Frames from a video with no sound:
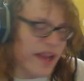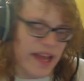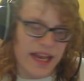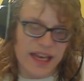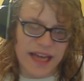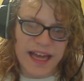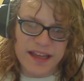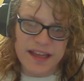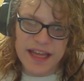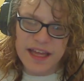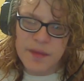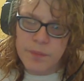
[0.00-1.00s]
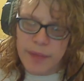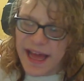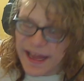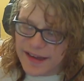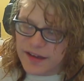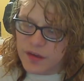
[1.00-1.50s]
and that came
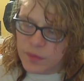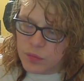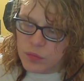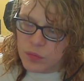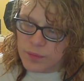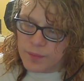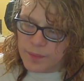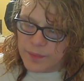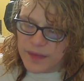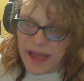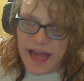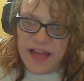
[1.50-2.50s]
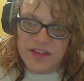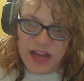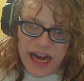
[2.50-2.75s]
back as